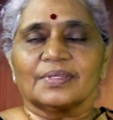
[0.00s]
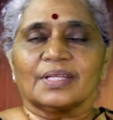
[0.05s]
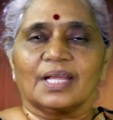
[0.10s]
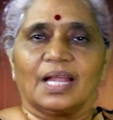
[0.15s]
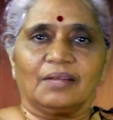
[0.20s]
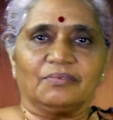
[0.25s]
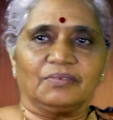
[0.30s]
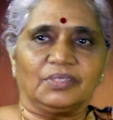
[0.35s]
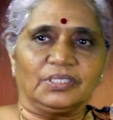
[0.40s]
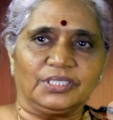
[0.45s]

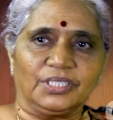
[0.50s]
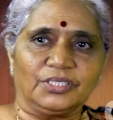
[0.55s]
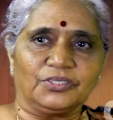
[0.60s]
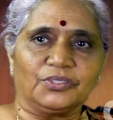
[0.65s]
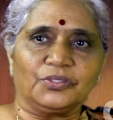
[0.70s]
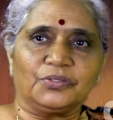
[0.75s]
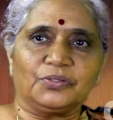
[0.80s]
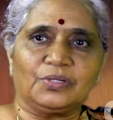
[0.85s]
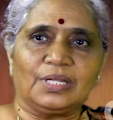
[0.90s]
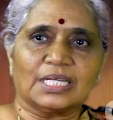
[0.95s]
I wanted
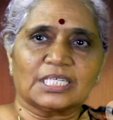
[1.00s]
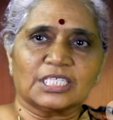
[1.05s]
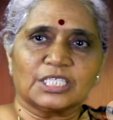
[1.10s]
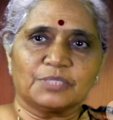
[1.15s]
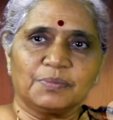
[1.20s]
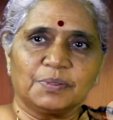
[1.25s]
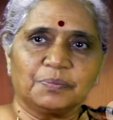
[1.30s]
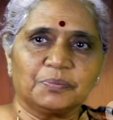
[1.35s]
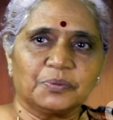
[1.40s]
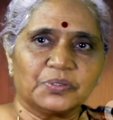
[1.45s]
to do
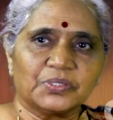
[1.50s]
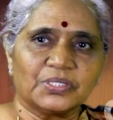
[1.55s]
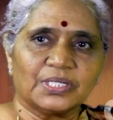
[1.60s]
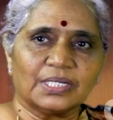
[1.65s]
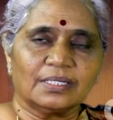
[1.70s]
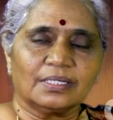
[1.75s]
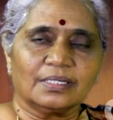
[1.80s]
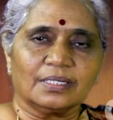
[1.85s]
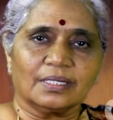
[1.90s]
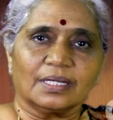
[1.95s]
Lakshmi
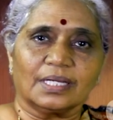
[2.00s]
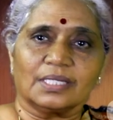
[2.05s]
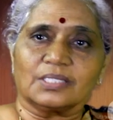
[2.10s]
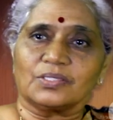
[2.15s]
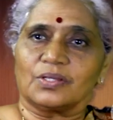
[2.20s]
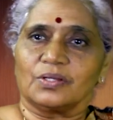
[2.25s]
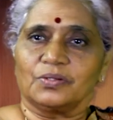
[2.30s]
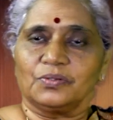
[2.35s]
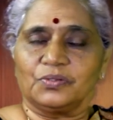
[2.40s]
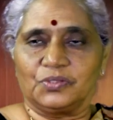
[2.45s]
puja, I
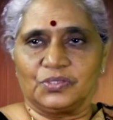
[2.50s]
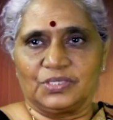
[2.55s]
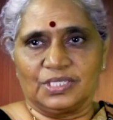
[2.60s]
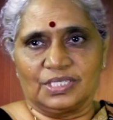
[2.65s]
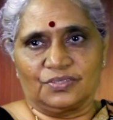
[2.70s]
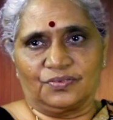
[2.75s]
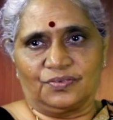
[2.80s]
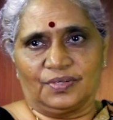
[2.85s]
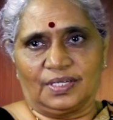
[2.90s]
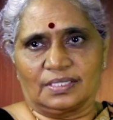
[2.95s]
saw
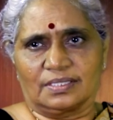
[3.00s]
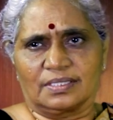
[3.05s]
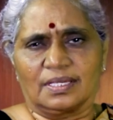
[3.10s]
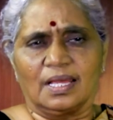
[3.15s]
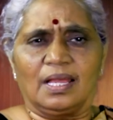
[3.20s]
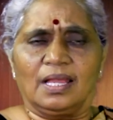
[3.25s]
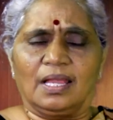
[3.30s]
Guruji's face.